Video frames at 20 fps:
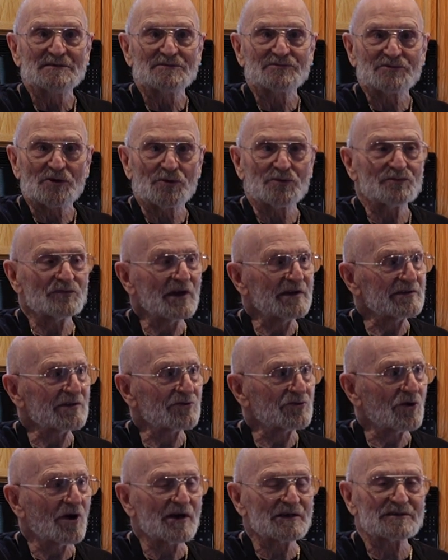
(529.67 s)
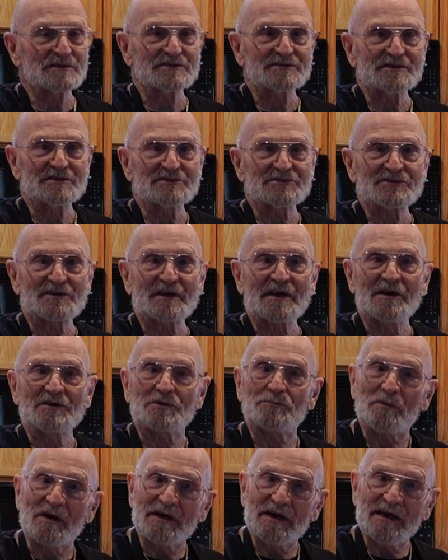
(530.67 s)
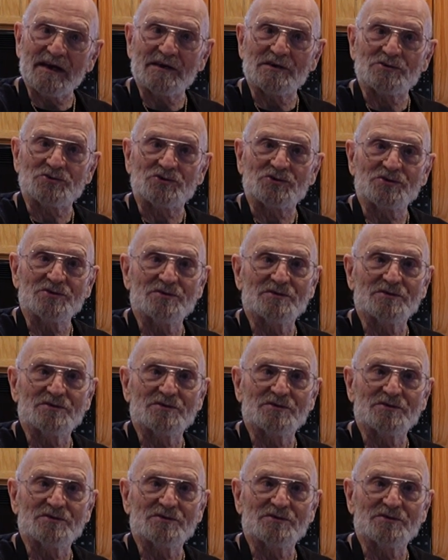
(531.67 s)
And the doctor said it's account of my age.